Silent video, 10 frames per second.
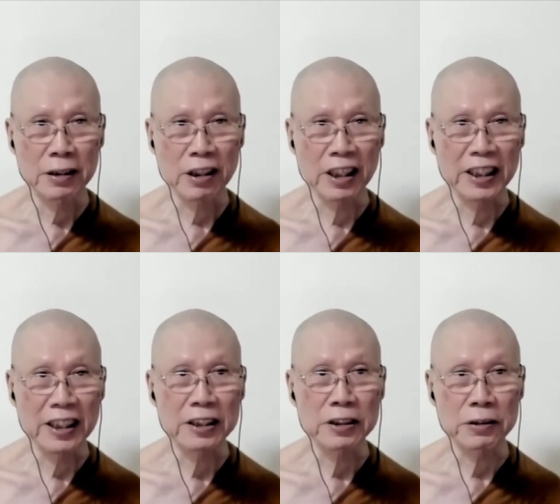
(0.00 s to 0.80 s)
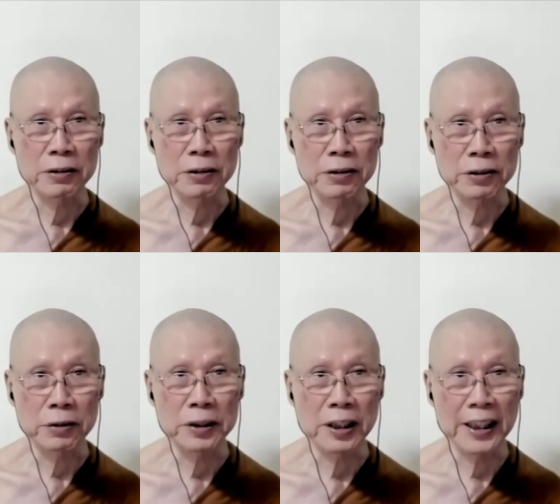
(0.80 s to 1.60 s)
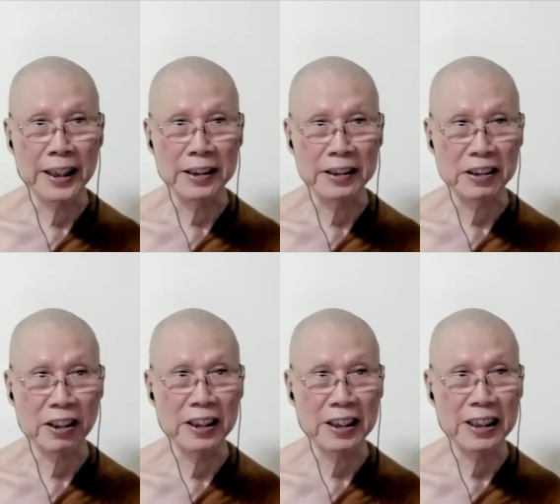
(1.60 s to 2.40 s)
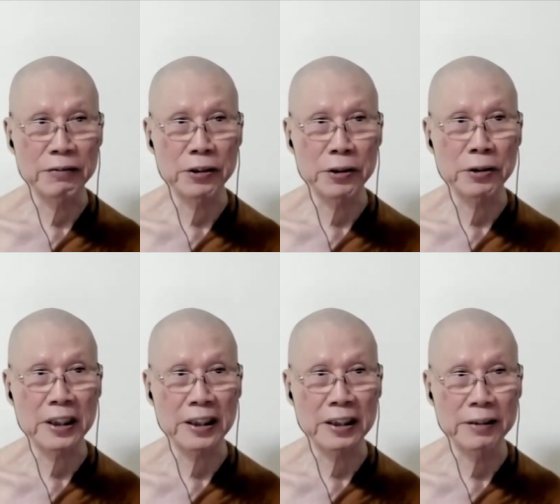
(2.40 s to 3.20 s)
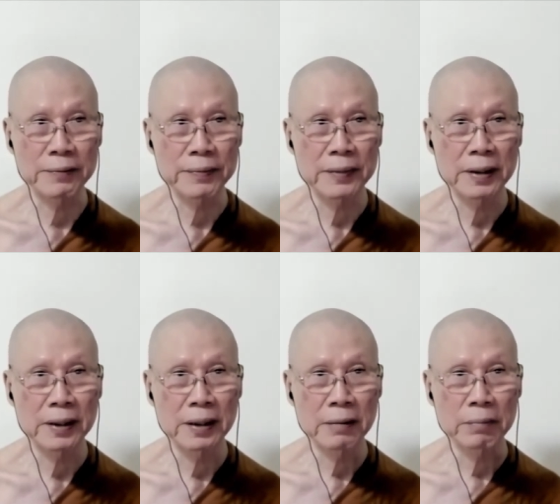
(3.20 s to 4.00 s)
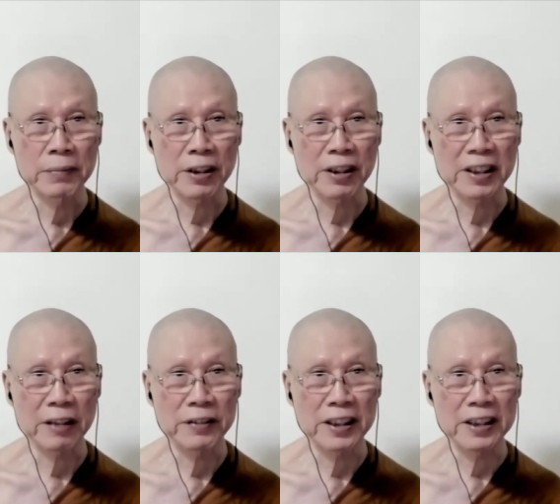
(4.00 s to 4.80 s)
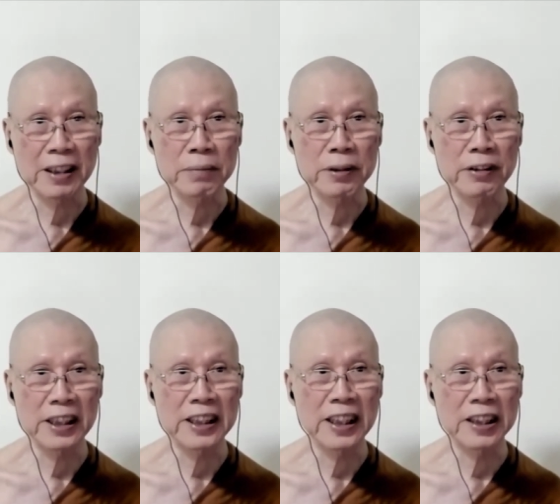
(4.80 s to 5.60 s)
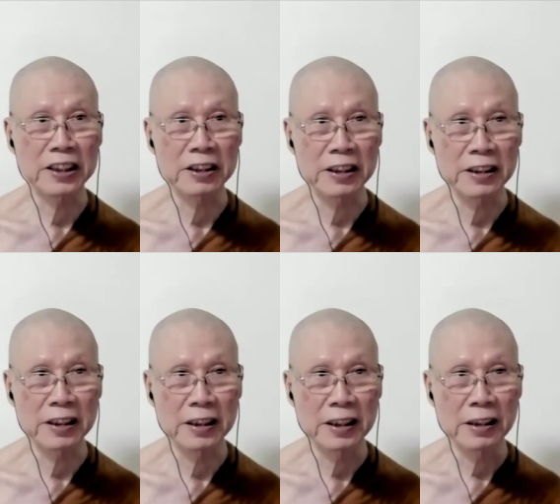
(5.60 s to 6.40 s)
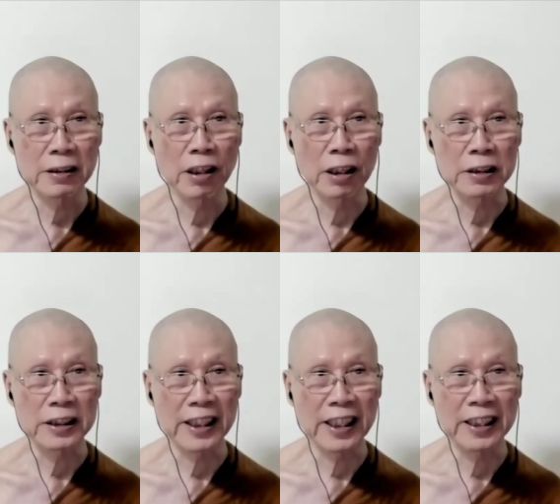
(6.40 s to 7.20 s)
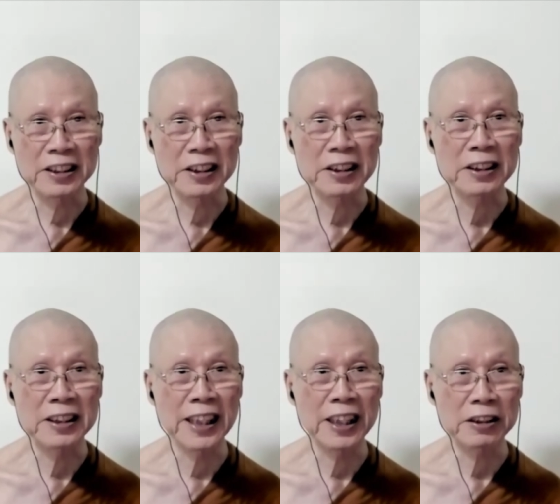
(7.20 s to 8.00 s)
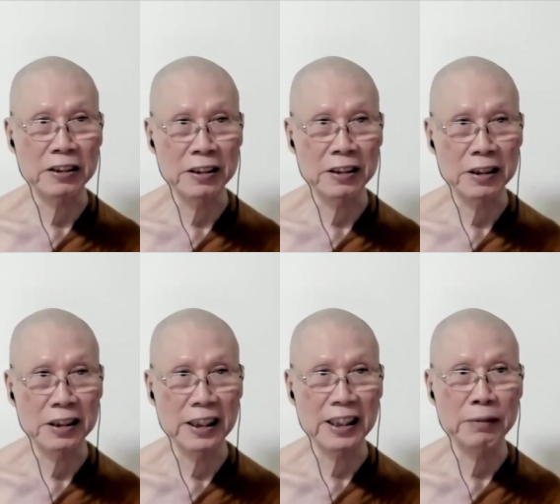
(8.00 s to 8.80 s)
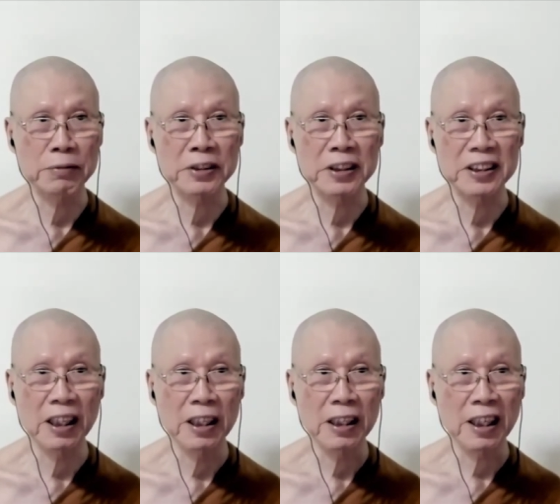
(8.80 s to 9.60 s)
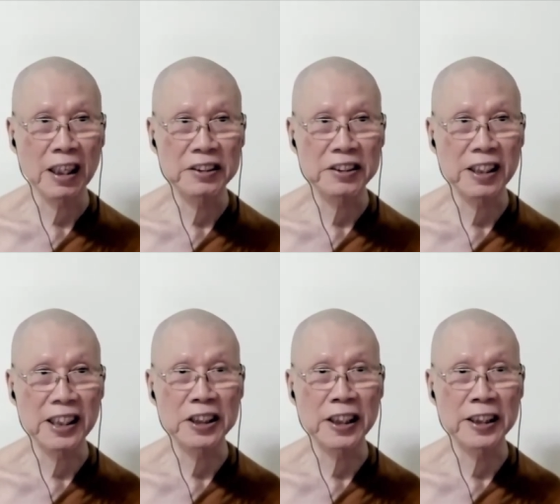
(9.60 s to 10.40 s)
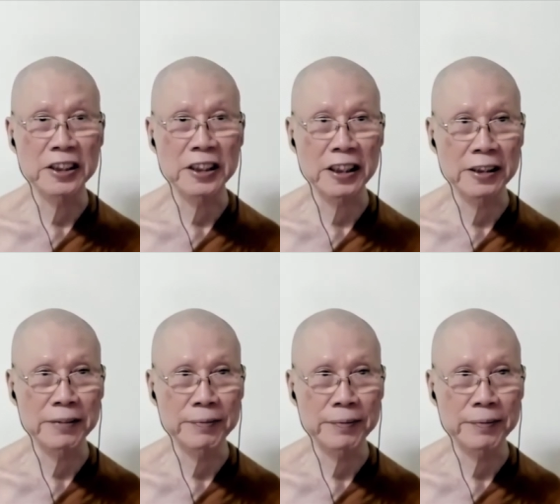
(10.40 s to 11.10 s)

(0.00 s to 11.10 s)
gonna hurt you sooner or later. It's gonna give you dukkha because of their temporary nature, their uncertain nature. They keep constantly changing.